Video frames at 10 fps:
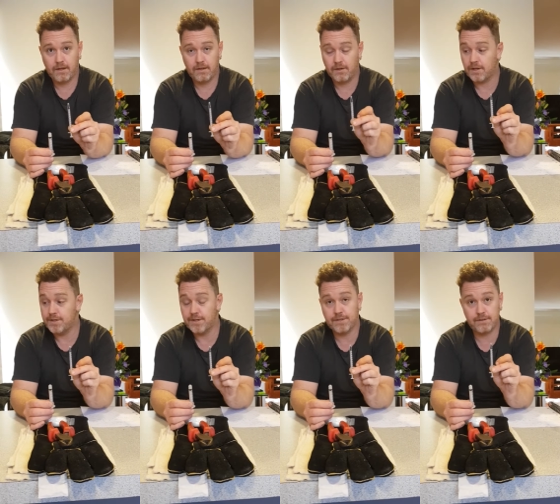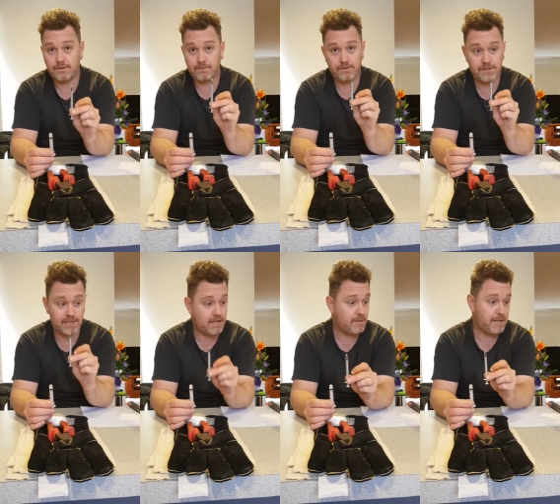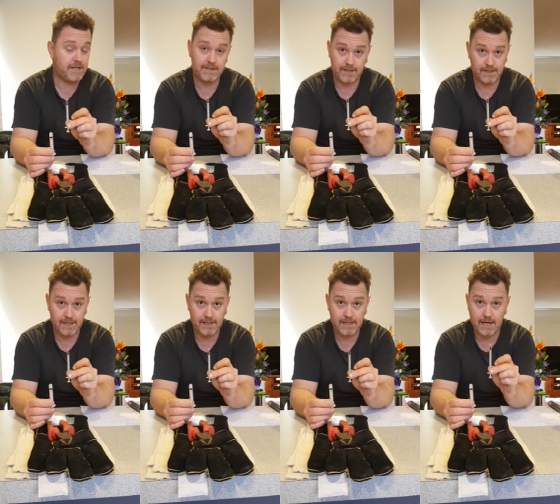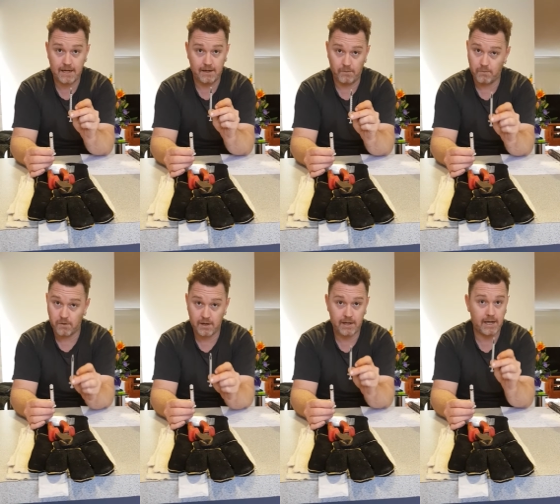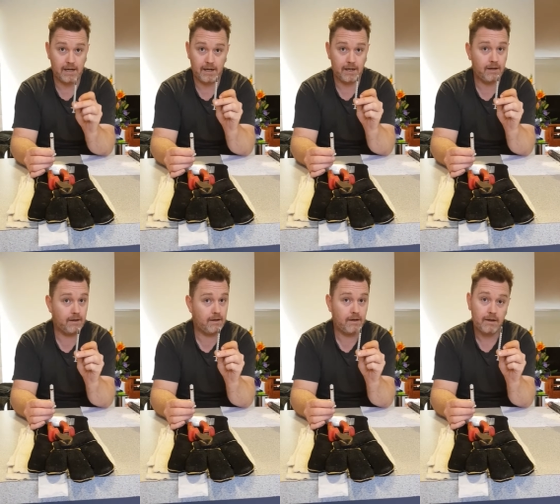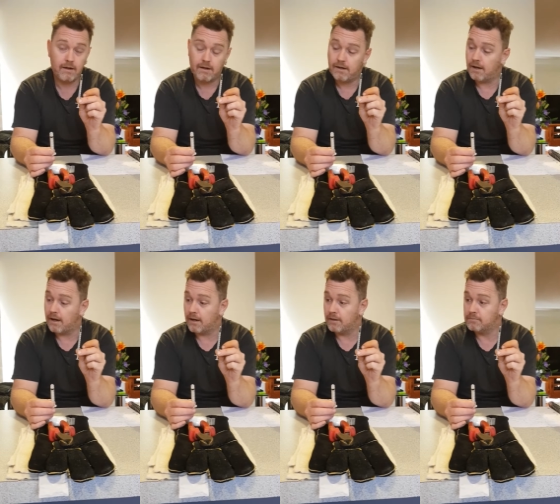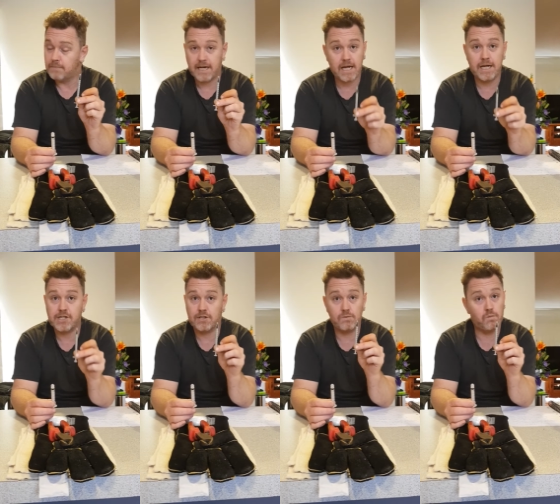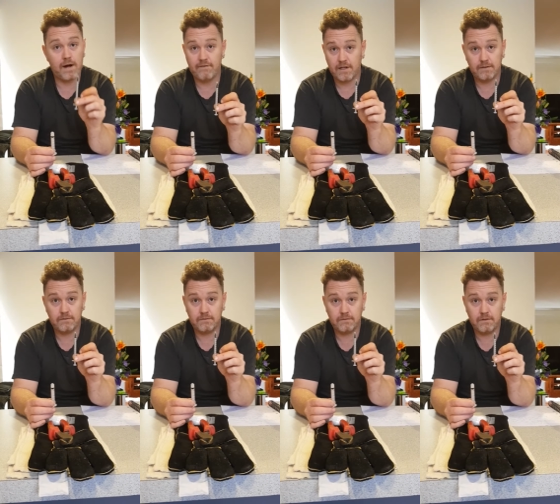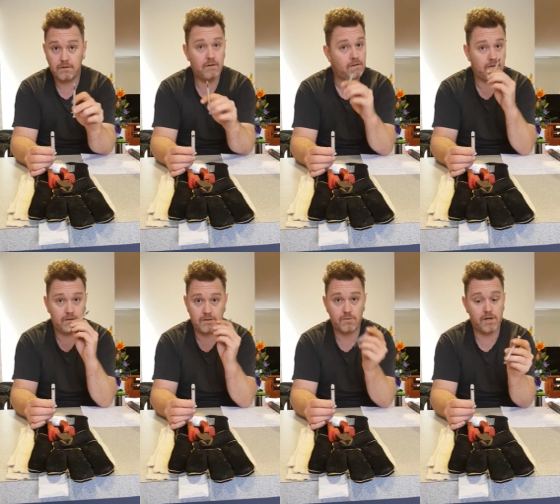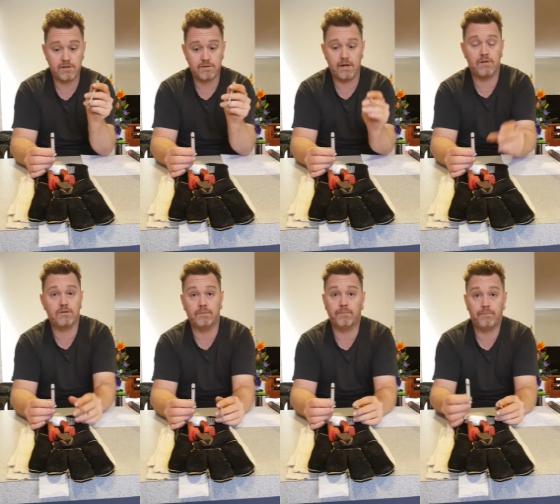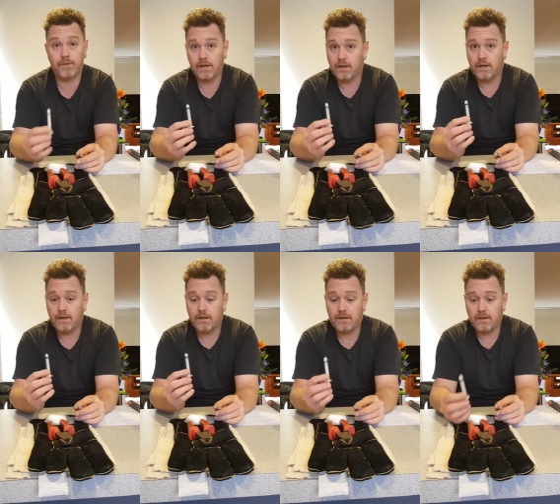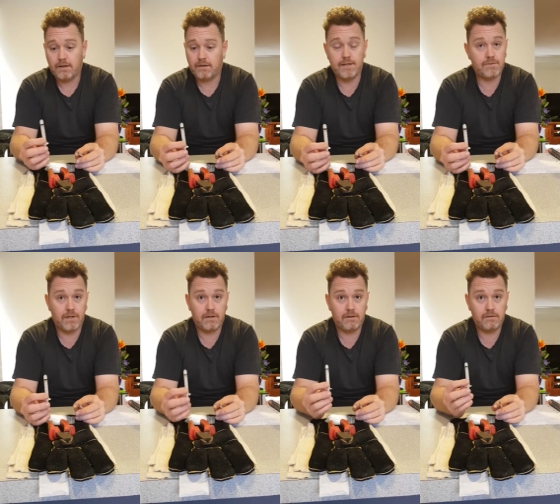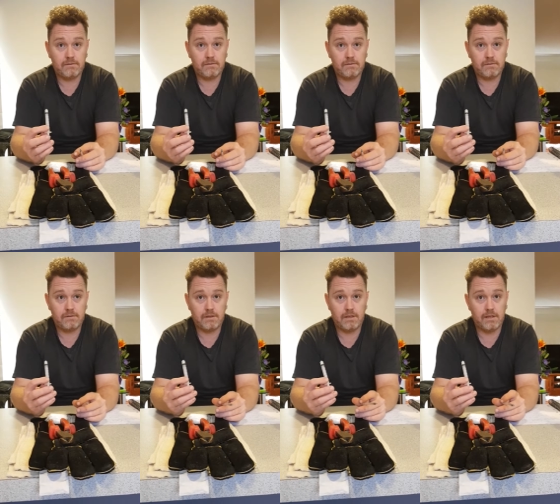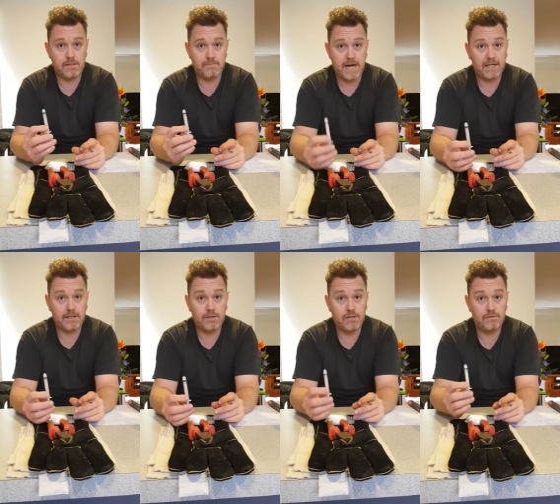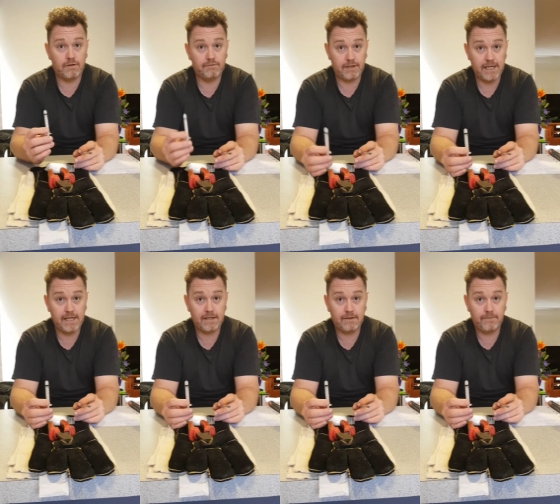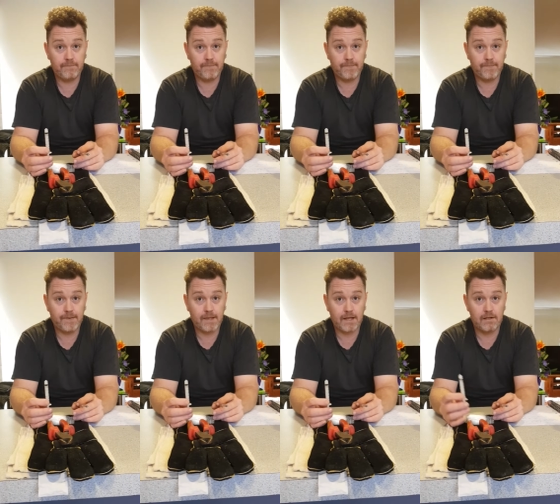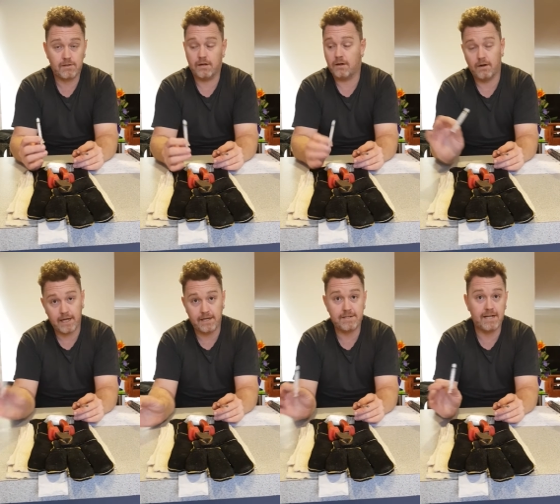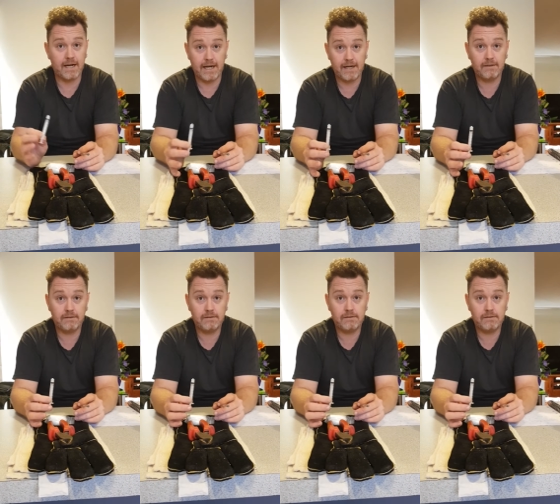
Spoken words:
You can just suck up anything you need, any water, any medications, whatever, squirt it straight onto them. This one is mainly used for feeding, so I'll get into that later.